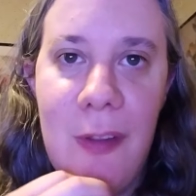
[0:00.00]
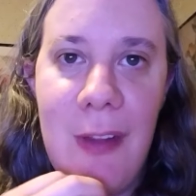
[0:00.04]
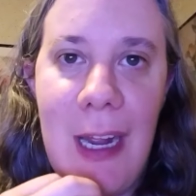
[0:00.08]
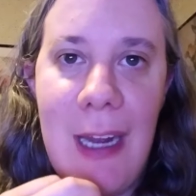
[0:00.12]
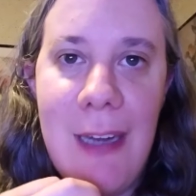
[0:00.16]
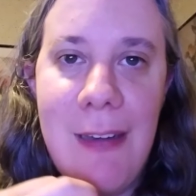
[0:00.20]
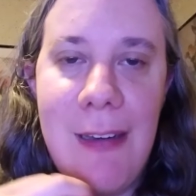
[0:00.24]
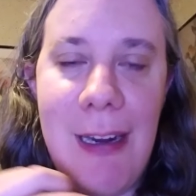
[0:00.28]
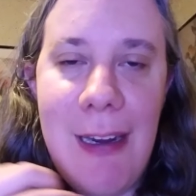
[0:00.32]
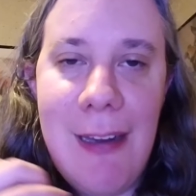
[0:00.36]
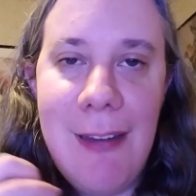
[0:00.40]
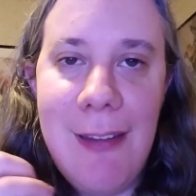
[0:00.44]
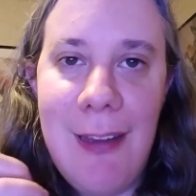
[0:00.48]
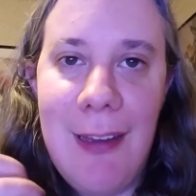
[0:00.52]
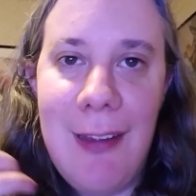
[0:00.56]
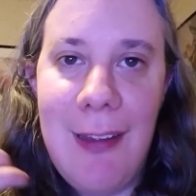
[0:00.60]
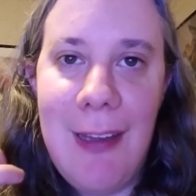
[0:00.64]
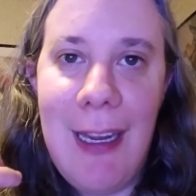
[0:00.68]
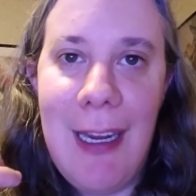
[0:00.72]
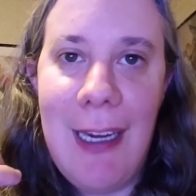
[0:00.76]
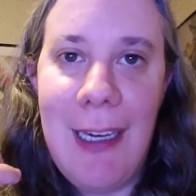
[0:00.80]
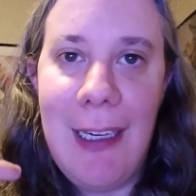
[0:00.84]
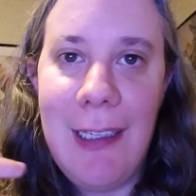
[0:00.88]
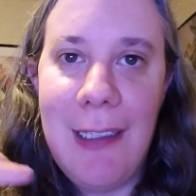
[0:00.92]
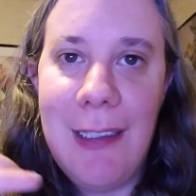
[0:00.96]
that tasted
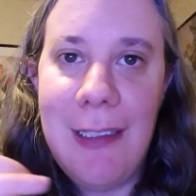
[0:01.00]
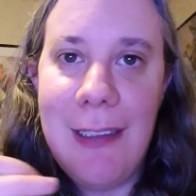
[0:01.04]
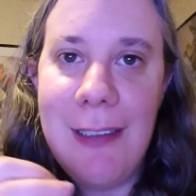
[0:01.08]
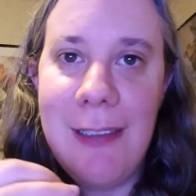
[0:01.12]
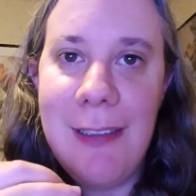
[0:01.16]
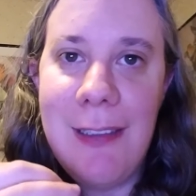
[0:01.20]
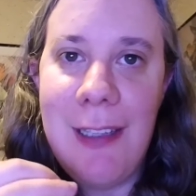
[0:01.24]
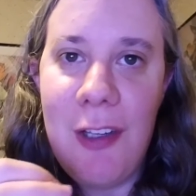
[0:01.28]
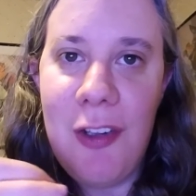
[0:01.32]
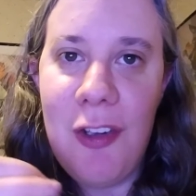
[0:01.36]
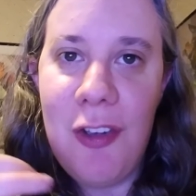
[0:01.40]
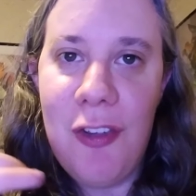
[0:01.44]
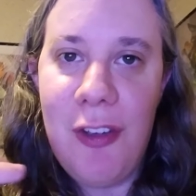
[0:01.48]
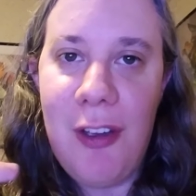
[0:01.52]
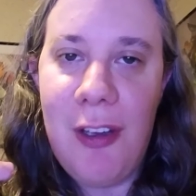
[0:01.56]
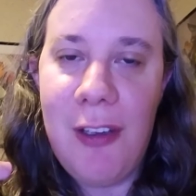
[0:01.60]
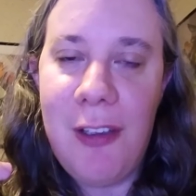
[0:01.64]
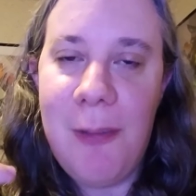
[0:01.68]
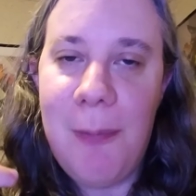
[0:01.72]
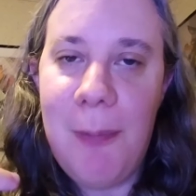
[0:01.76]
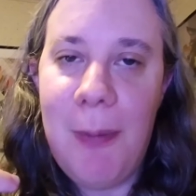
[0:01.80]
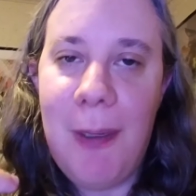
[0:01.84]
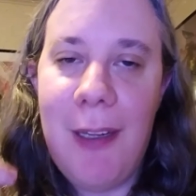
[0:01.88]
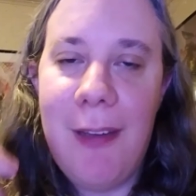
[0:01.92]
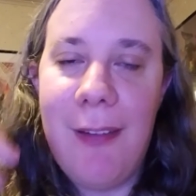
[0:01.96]
like such and
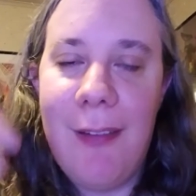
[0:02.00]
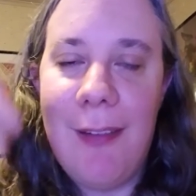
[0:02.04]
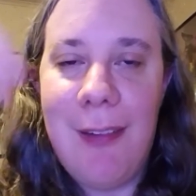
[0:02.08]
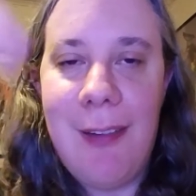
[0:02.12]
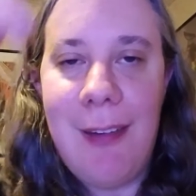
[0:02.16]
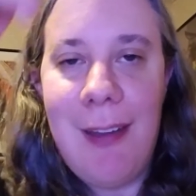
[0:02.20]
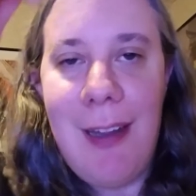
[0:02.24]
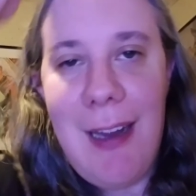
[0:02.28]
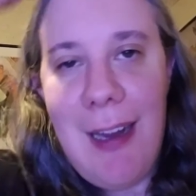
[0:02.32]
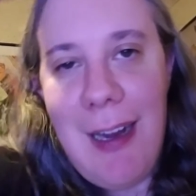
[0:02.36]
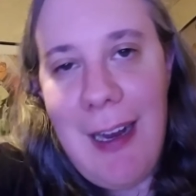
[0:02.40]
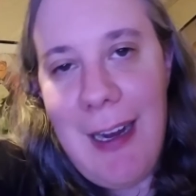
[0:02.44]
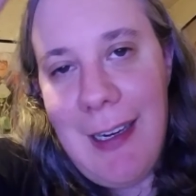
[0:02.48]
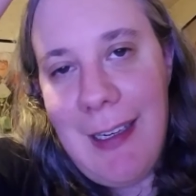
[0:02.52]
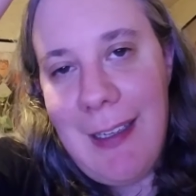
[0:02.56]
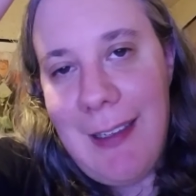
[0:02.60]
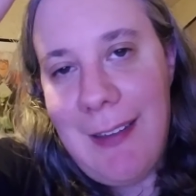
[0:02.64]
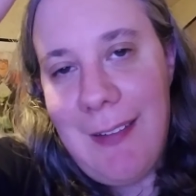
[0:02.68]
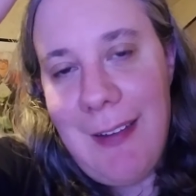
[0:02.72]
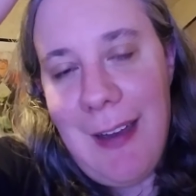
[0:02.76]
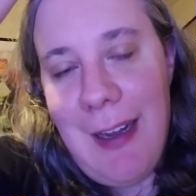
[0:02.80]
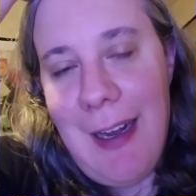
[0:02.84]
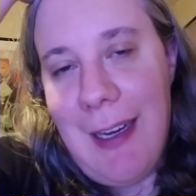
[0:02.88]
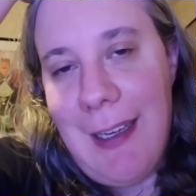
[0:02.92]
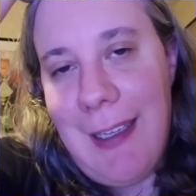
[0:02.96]
such, because I
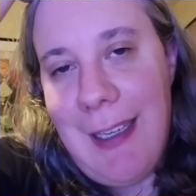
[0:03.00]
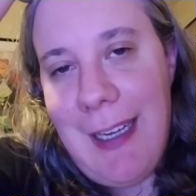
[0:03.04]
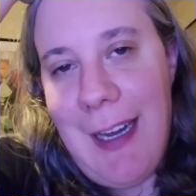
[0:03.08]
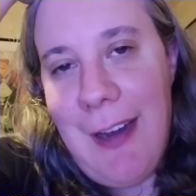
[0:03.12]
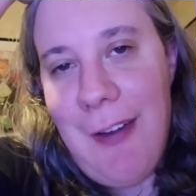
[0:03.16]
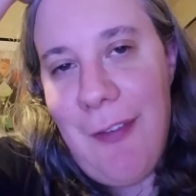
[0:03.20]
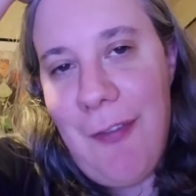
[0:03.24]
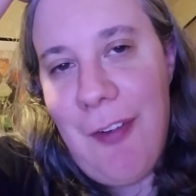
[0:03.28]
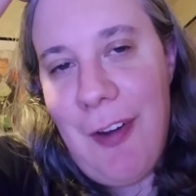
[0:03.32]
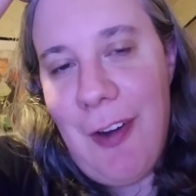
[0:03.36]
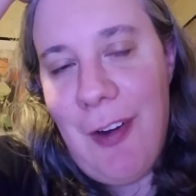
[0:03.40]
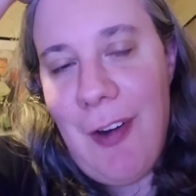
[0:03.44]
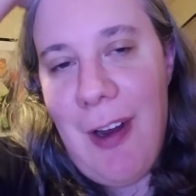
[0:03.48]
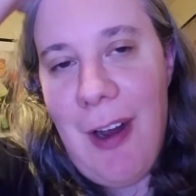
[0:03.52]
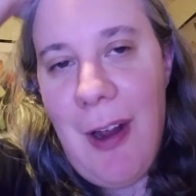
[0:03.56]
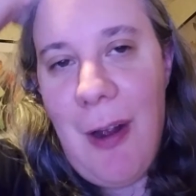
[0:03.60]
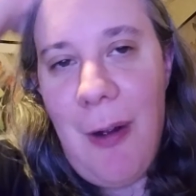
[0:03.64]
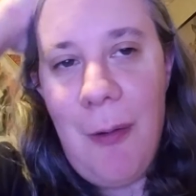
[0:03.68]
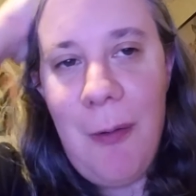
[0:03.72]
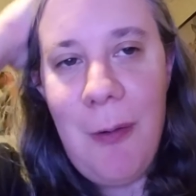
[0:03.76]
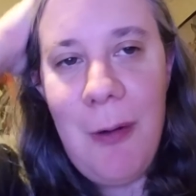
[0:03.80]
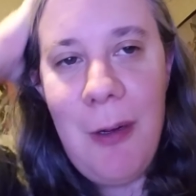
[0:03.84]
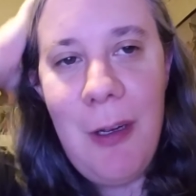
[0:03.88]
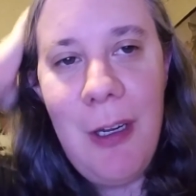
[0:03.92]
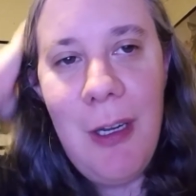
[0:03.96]
can't figure
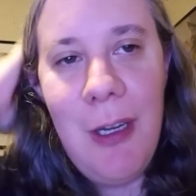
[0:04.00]
out